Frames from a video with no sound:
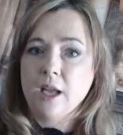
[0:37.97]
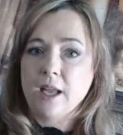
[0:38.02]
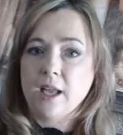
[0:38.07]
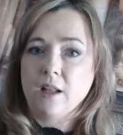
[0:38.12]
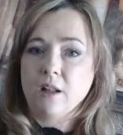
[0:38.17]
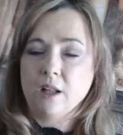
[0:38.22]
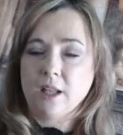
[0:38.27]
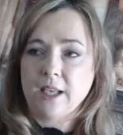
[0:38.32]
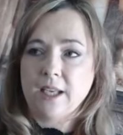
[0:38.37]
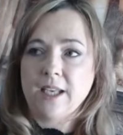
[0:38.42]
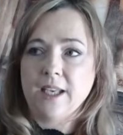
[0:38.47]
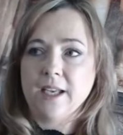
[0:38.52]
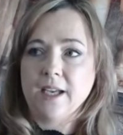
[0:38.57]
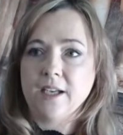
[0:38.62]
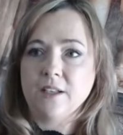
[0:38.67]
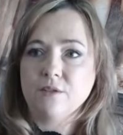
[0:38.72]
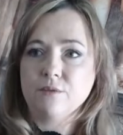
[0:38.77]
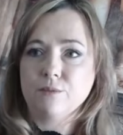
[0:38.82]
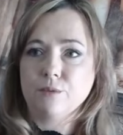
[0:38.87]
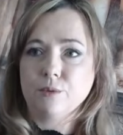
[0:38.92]
Ali
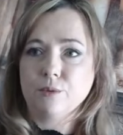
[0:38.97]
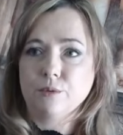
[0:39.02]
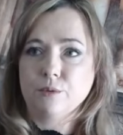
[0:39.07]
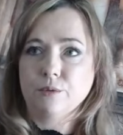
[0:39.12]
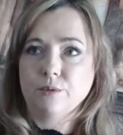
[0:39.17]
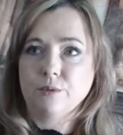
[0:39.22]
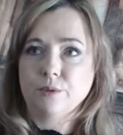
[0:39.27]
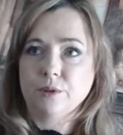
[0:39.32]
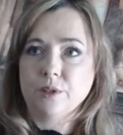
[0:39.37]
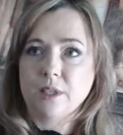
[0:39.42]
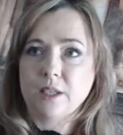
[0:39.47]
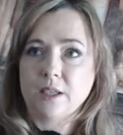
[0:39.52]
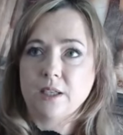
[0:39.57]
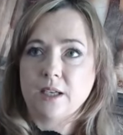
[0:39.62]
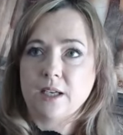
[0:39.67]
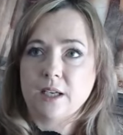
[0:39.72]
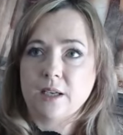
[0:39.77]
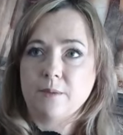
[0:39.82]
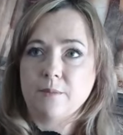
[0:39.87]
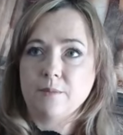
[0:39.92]
has ruled
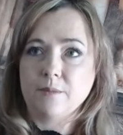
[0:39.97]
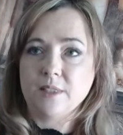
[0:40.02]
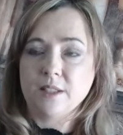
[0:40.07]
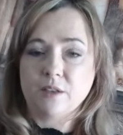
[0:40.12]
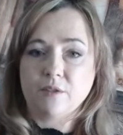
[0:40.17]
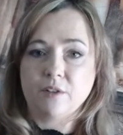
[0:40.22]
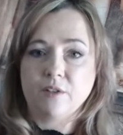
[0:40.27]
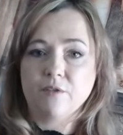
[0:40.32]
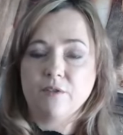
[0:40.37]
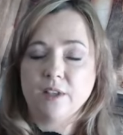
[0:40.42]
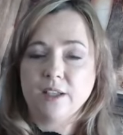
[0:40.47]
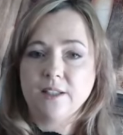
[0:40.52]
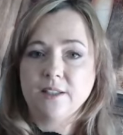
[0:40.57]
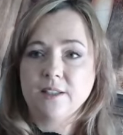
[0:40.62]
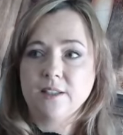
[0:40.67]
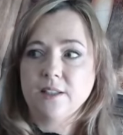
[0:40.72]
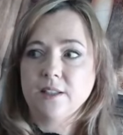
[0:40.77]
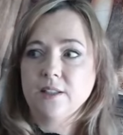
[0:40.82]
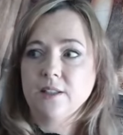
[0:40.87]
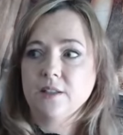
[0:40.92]
um,
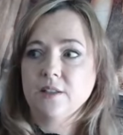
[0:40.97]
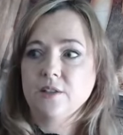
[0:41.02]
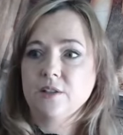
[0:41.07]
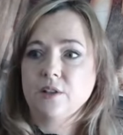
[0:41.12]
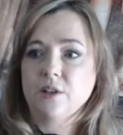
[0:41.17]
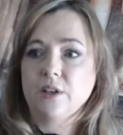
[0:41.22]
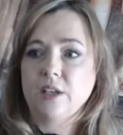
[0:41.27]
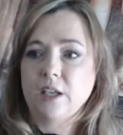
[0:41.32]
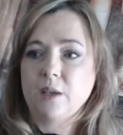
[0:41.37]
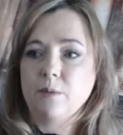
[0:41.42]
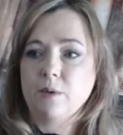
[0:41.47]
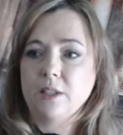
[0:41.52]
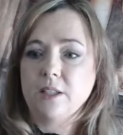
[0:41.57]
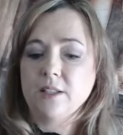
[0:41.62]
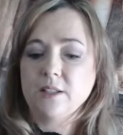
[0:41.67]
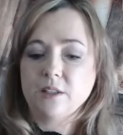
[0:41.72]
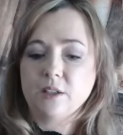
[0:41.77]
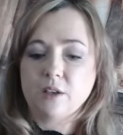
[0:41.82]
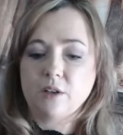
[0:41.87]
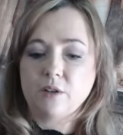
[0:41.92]
self-inflicted. So here we're
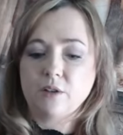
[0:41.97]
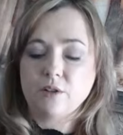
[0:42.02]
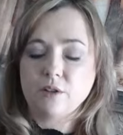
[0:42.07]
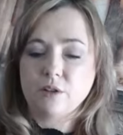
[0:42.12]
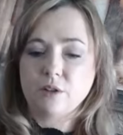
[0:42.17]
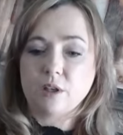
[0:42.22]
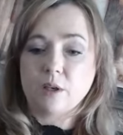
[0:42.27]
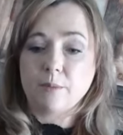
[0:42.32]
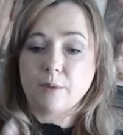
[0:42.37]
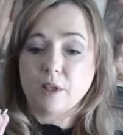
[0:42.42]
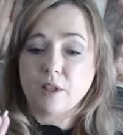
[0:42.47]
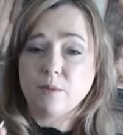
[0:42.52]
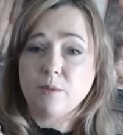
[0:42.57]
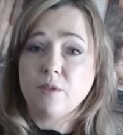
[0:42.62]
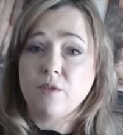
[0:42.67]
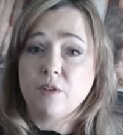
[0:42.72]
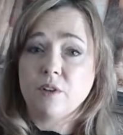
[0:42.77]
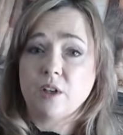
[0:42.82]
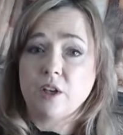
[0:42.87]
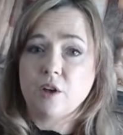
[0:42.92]
just going to, I'm going to
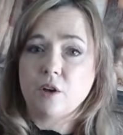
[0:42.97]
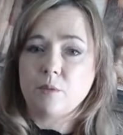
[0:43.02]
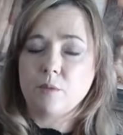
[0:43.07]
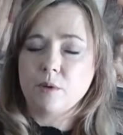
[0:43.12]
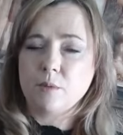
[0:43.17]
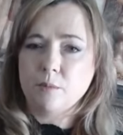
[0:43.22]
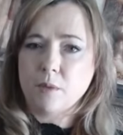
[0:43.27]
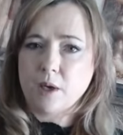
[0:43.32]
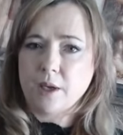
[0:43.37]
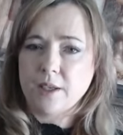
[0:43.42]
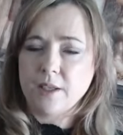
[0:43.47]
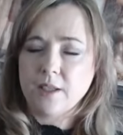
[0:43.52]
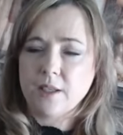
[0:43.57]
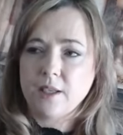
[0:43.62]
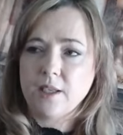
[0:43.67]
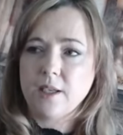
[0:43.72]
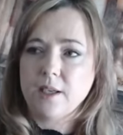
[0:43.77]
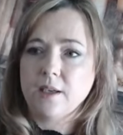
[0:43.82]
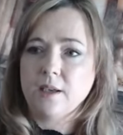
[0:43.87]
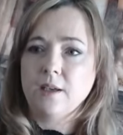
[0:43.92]
be very open-minded
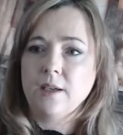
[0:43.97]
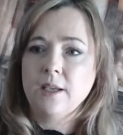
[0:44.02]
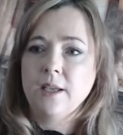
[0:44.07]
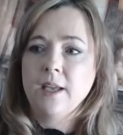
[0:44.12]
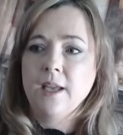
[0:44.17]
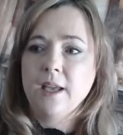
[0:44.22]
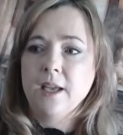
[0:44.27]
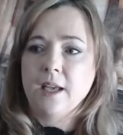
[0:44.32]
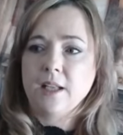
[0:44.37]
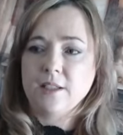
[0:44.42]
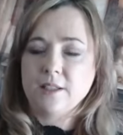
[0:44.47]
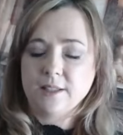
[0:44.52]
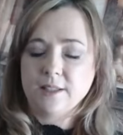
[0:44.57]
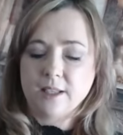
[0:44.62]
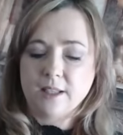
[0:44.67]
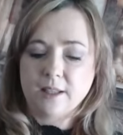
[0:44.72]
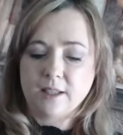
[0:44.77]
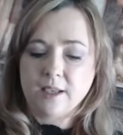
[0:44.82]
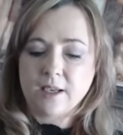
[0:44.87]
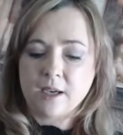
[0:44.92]
here and just
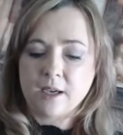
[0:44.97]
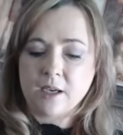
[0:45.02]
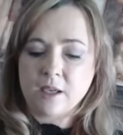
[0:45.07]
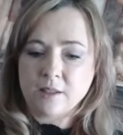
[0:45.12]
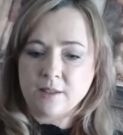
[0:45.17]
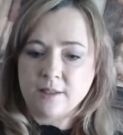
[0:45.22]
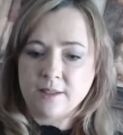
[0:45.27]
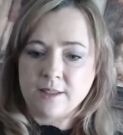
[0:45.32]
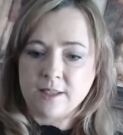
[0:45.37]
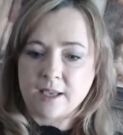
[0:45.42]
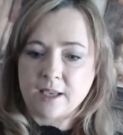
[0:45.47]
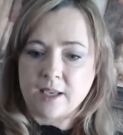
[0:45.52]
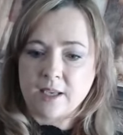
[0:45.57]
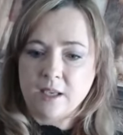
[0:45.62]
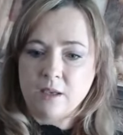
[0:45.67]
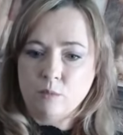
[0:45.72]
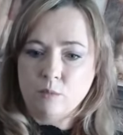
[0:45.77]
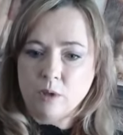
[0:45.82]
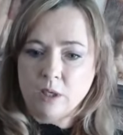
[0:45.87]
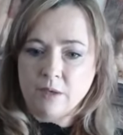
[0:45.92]
let the cards
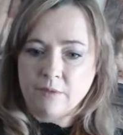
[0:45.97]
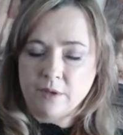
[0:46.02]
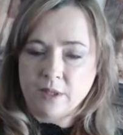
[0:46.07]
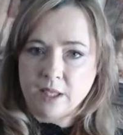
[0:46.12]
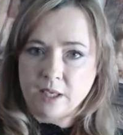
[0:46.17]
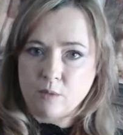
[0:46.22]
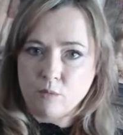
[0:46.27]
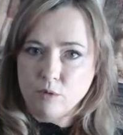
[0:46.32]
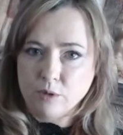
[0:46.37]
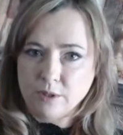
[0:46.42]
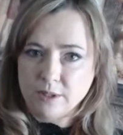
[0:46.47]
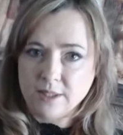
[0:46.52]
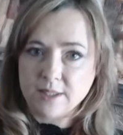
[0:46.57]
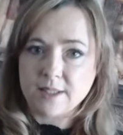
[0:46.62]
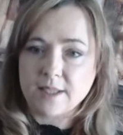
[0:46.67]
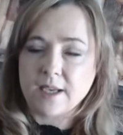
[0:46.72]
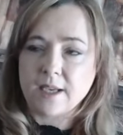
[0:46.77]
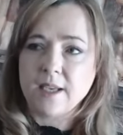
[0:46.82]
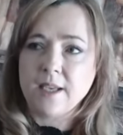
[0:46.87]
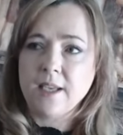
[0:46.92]
say whatever they want to
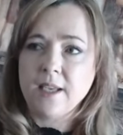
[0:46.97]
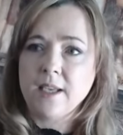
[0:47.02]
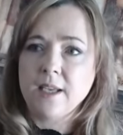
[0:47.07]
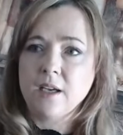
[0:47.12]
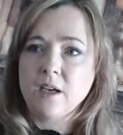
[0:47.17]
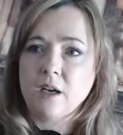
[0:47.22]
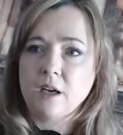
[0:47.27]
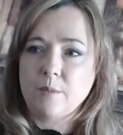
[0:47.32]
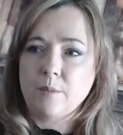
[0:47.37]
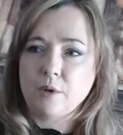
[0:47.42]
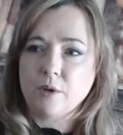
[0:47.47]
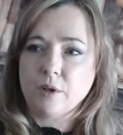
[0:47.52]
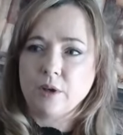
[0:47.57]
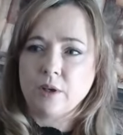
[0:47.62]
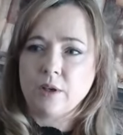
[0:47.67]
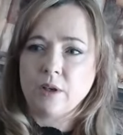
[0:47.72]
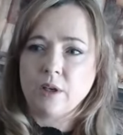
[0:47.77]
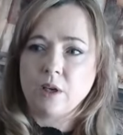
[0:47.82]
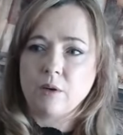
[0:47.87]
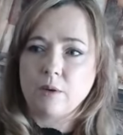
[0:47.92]
say here. I'm not
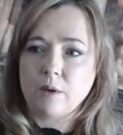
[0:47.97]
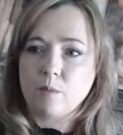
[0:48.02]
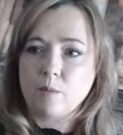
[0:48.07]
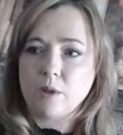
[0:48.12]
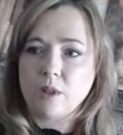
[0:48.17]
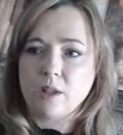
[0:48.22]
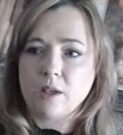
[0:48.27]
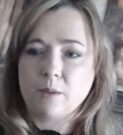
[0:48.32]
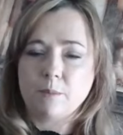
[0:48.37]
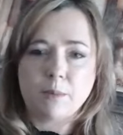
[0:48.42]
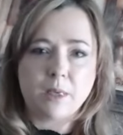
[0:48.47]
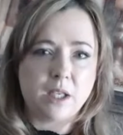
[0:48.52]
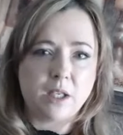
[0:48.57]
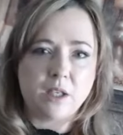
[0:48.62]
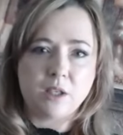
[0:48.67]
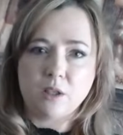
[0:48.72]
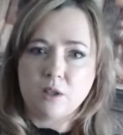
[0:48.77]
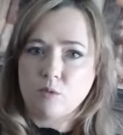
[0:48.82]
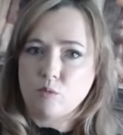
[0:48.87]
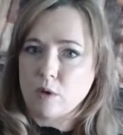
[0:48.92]
going to go in with an
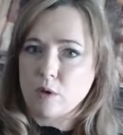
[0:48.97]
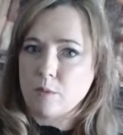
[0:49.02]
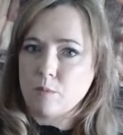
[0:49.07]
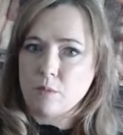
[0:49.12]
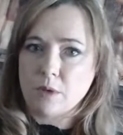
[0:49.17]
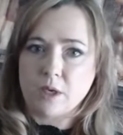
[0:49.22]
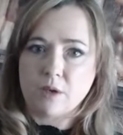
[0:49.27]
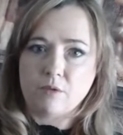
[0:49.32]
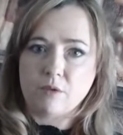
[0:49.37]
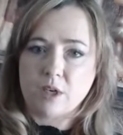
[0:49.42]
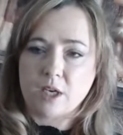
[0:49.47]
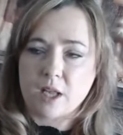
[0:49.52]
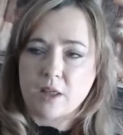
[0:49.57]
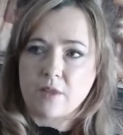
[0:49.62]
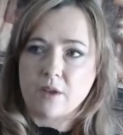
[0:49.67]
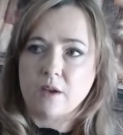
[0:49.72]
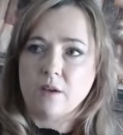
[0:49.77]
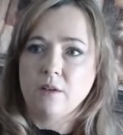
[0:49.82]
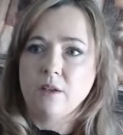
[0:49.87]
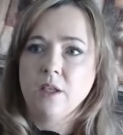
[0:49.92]
opinion one way or
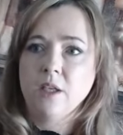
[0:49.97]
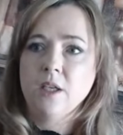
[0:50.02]
another.